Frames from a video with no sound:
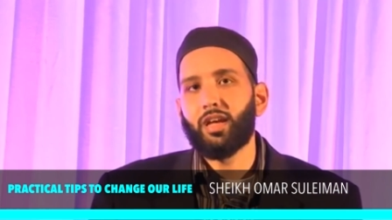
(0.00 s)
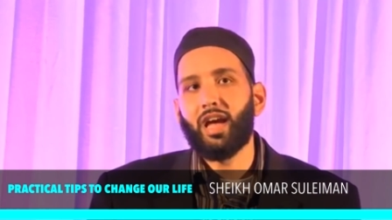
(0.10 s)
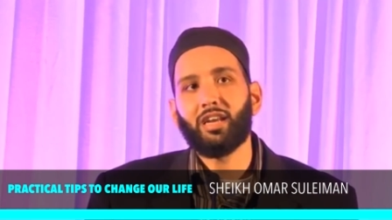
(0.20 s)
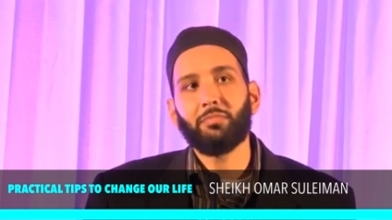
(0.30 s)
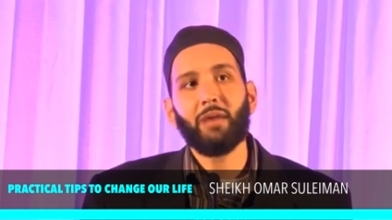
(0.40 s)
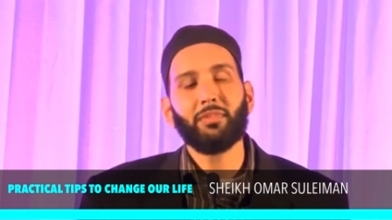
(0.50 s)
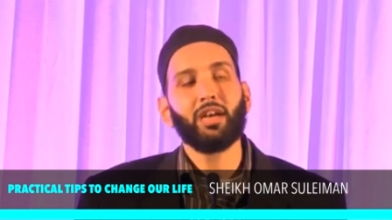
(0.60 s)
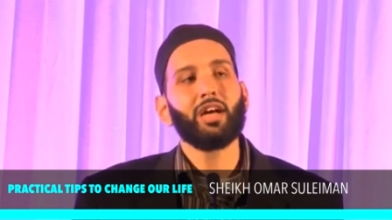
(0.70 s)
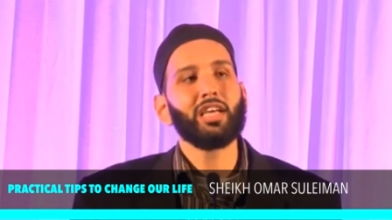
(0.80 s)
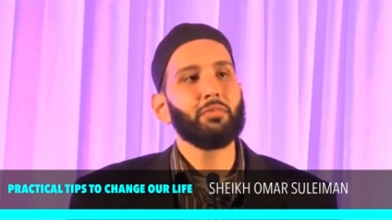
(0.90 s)
And Imam
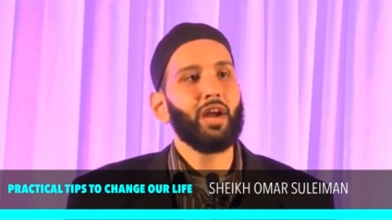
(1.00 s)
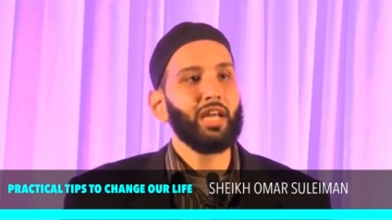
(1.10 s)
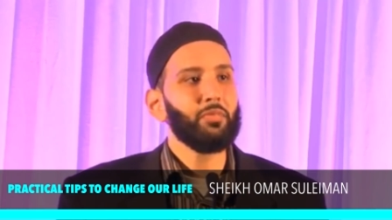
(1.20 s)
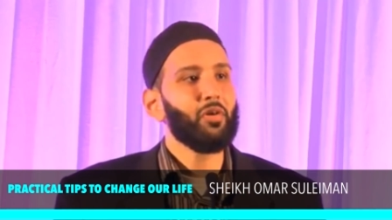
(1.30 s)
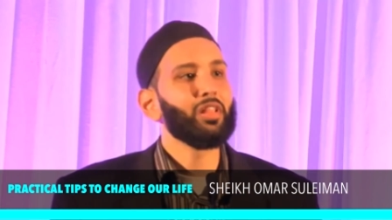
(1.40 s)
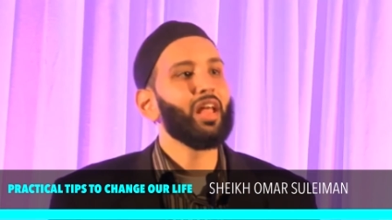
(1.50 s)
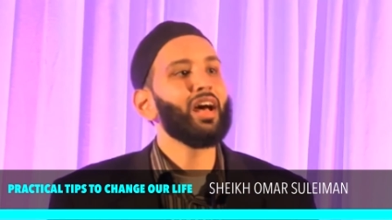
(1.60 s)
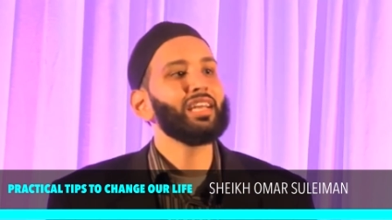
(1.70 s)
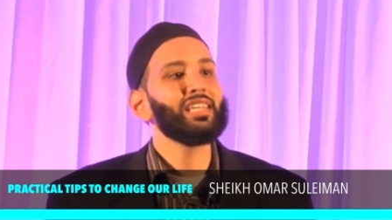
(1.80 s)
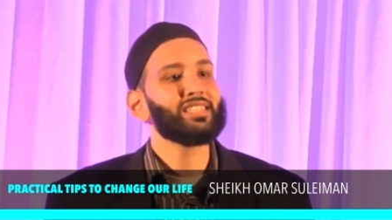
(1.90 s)
al Qayyim,
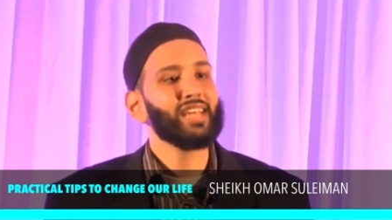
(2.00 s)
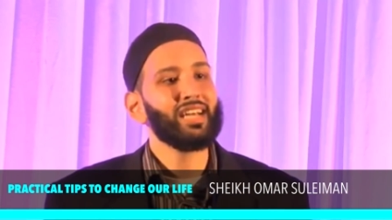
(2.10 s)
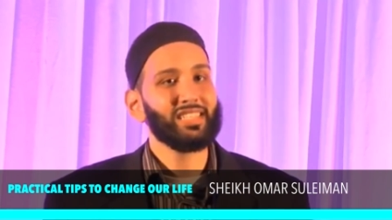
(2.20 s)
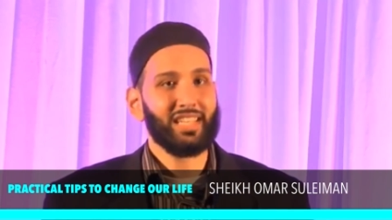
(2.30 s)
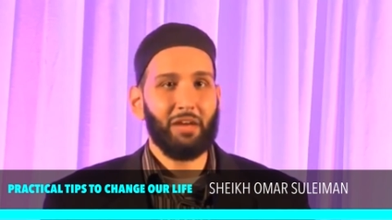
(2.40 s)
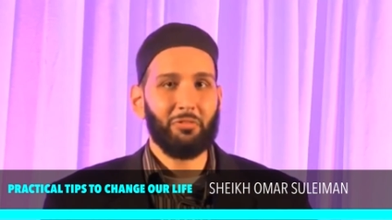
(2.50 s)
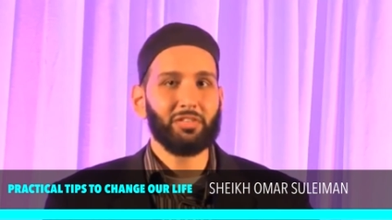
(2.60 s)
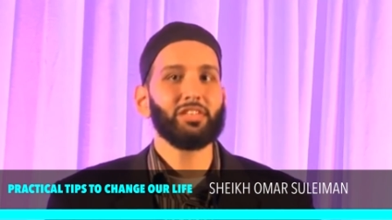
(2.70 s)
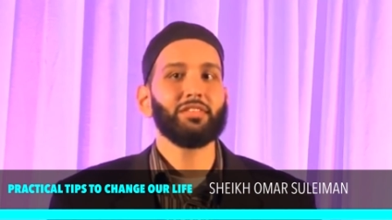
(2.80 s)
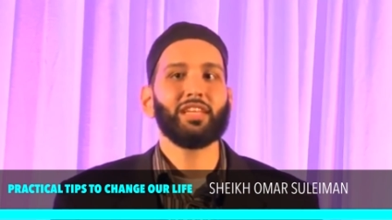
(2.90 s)
rahimahullah, he says, and I
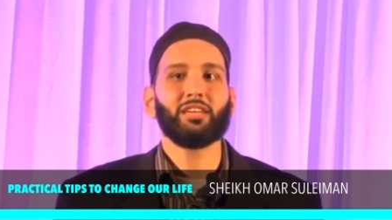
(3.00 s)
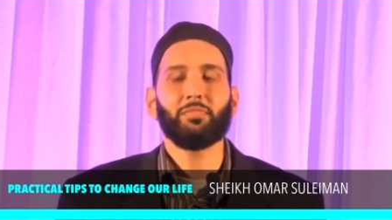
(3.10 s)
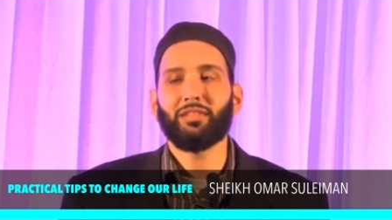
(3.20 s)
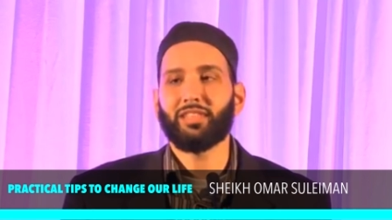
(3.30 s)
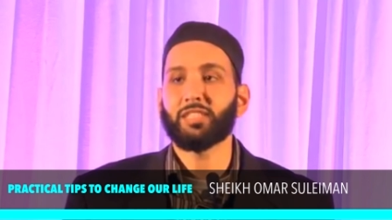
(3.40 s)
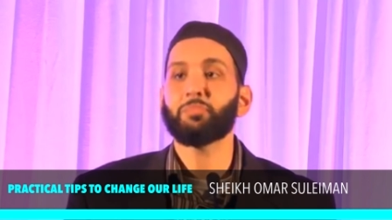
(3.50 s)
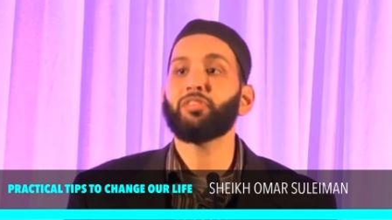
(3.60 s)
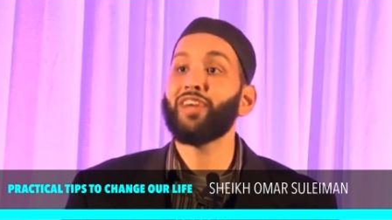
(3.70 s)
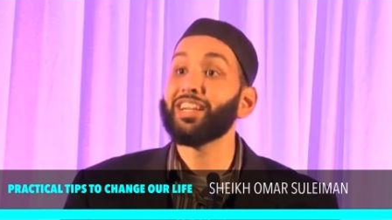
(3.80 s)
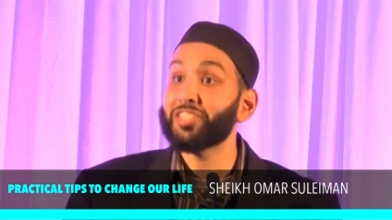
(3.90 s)
want you to think about this
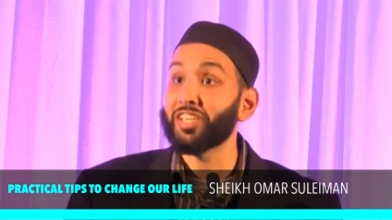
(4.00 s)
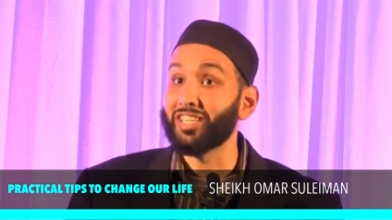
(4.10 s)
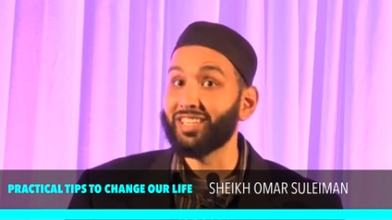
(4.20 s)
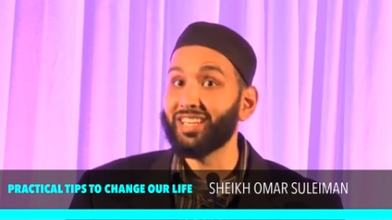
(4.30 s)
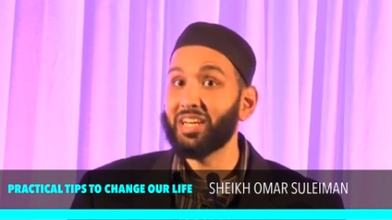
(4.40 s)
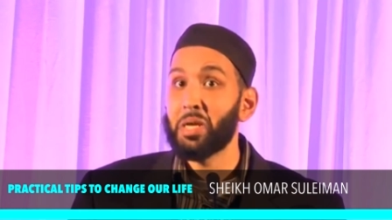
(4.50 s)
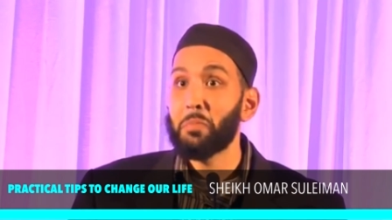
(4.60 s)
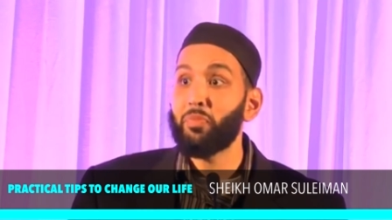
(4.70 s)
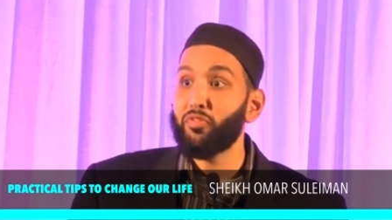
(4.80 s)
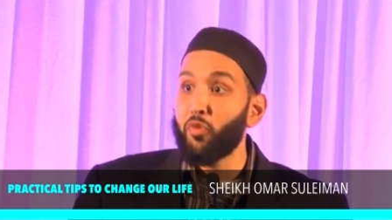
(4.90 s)
prevention.
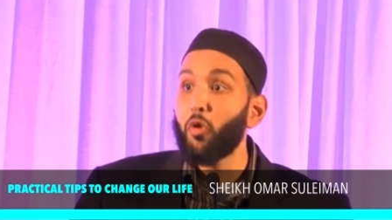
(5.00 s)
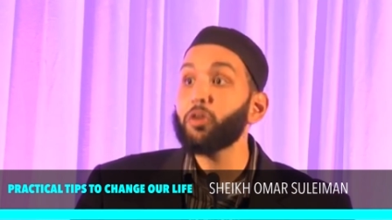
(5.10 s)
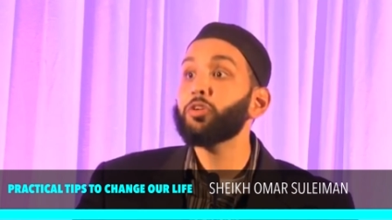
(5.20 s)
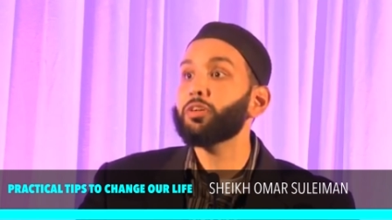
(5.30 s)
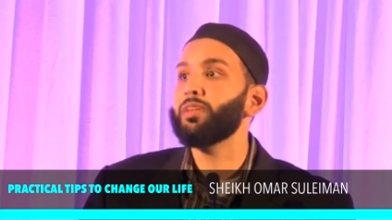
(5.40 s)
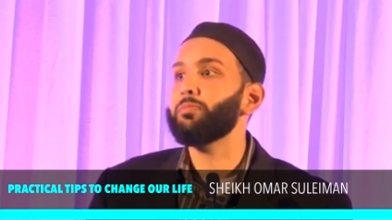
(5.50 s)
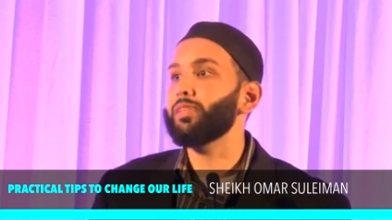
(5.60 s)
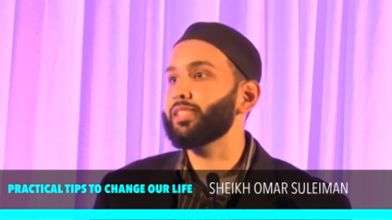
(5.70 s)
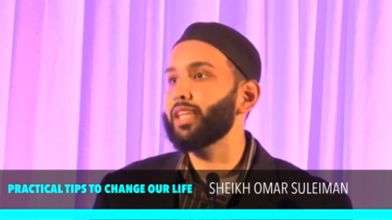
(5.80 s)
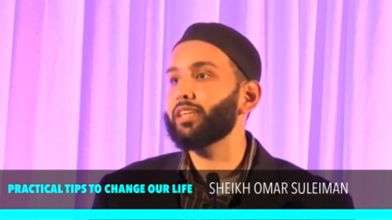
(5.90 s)
Before you commit
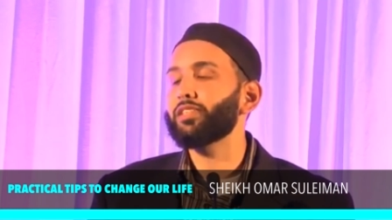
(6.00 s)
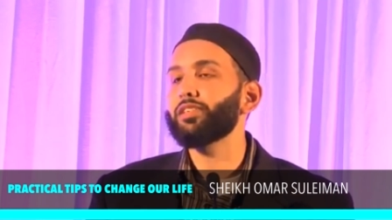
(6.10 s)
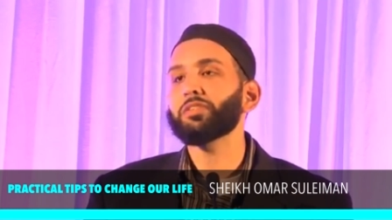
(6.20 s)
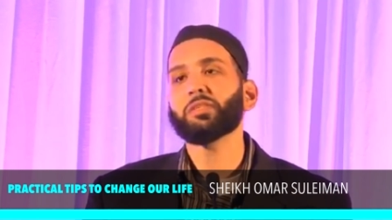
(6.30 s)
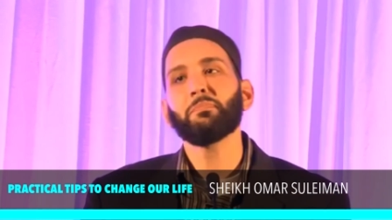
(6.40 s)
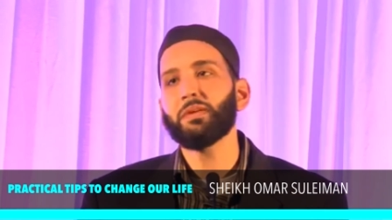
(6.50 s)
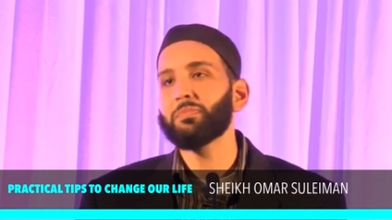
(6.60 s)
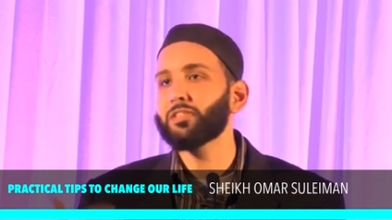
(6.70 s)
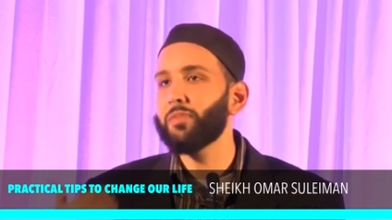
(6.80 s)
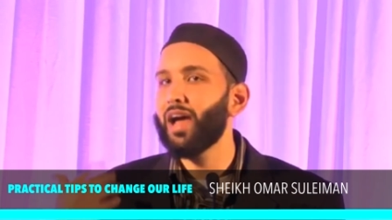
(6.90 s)
mistakes, you know, some
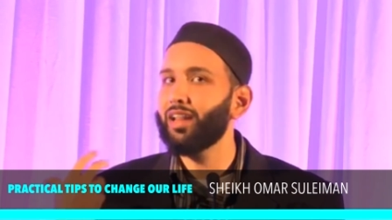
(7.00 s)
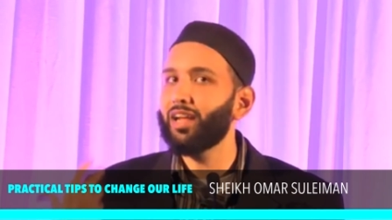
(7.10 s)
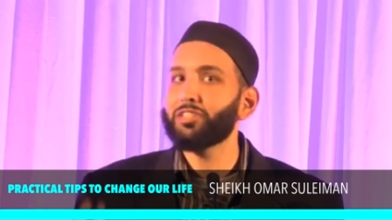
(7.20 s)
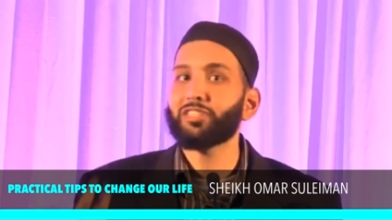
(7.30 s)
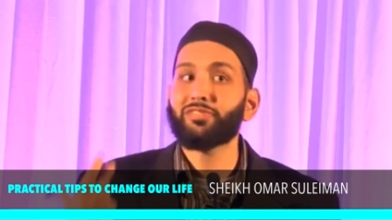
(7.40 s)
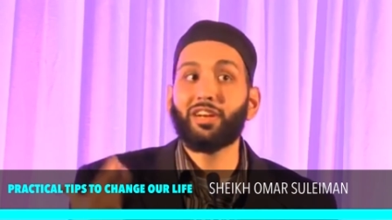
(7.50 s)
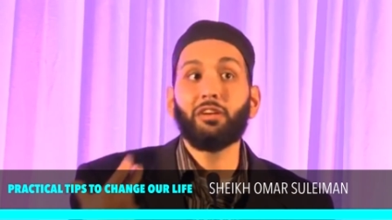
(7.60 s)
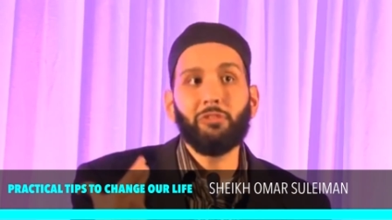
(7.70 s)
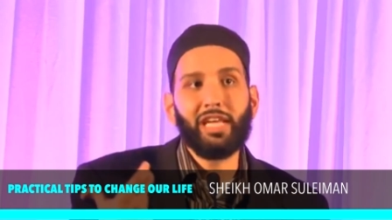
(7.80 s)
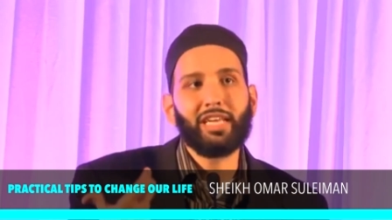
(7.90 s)
people, subhanAllah, are just
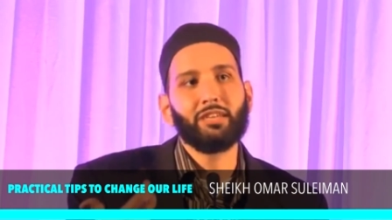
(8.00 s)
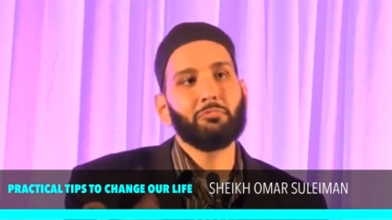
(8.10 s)
very weak.